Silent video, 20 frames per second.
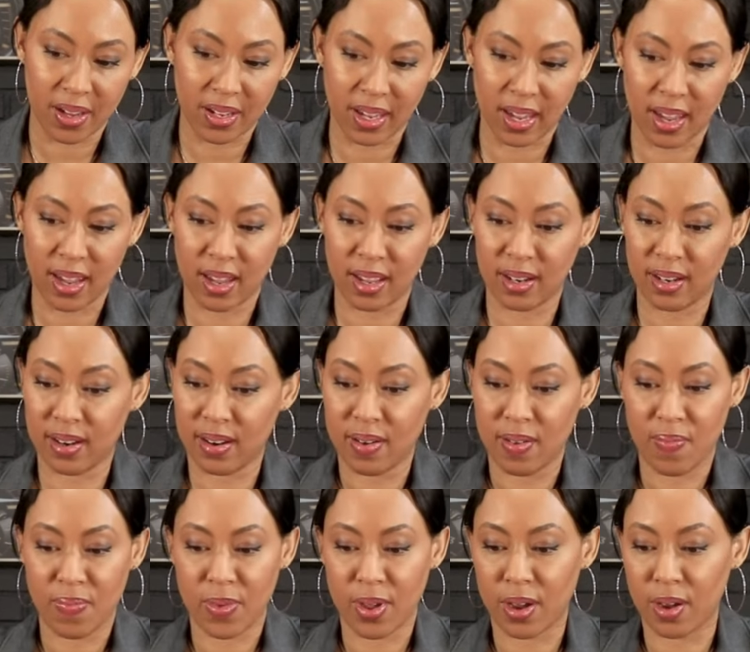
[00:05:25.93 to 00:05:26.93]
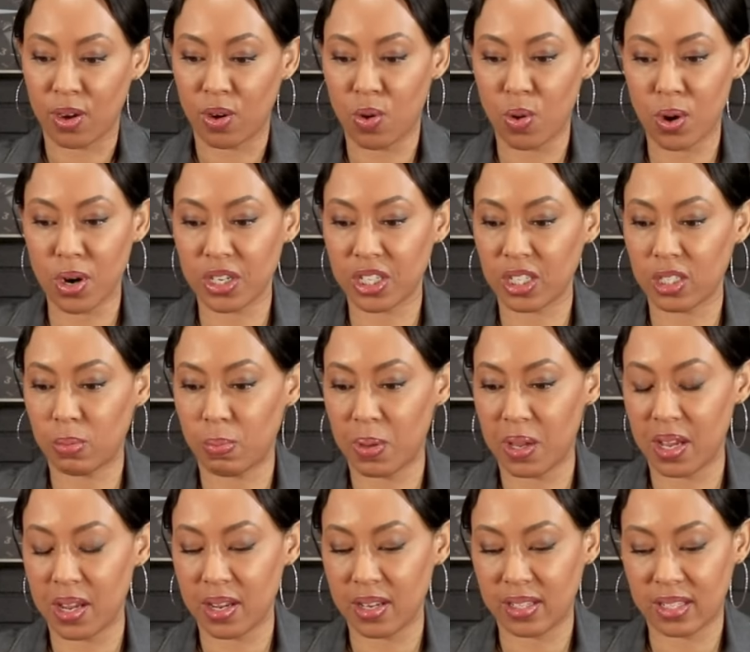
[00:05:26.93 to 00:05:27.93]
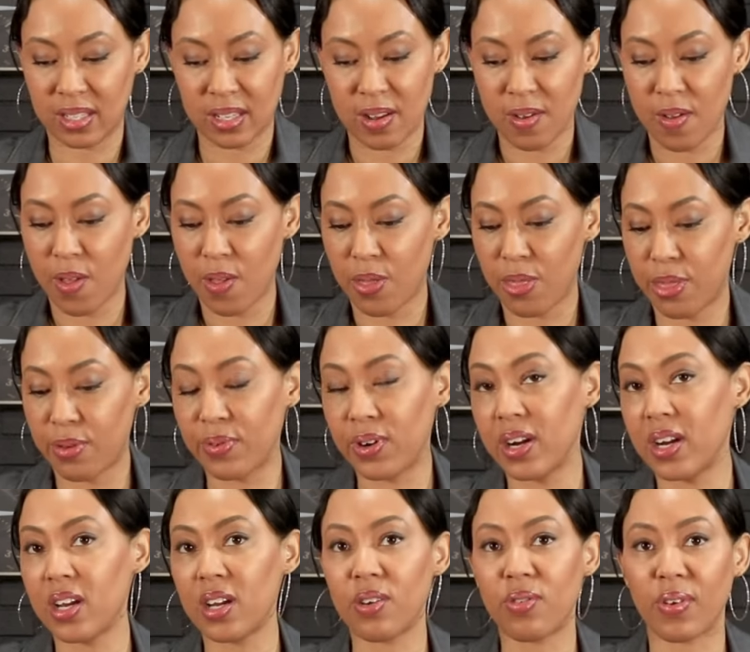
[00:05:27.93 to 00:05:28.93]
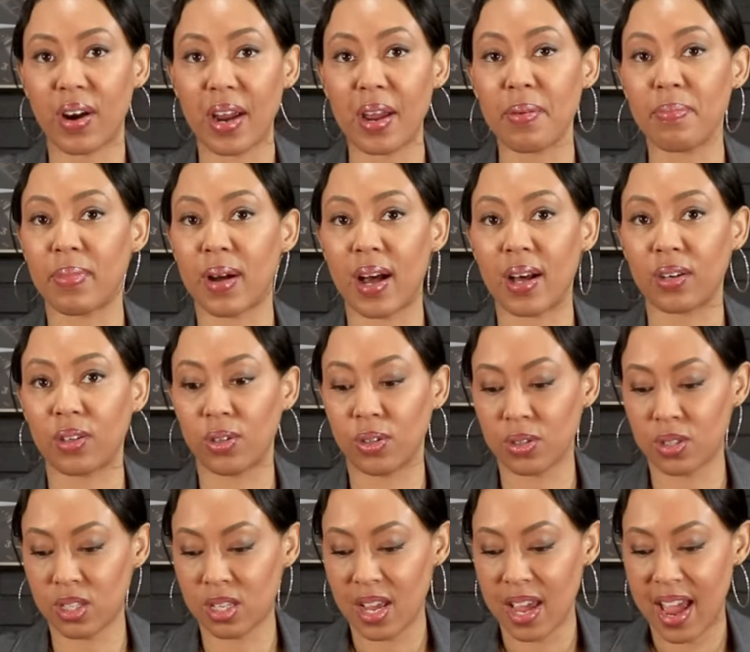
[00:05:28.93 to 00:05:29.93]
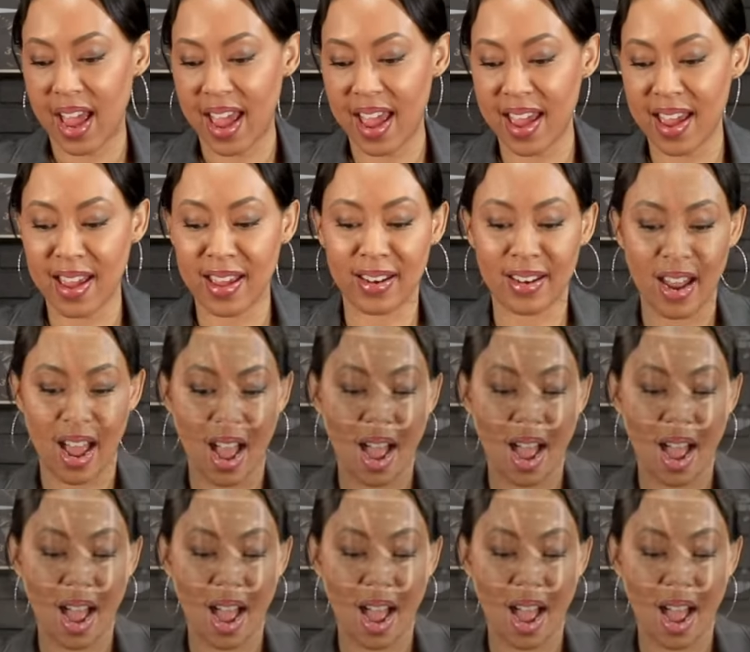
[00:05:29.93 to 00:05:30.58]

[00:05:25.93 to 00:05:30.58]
again, gorgeous piece, three great models. And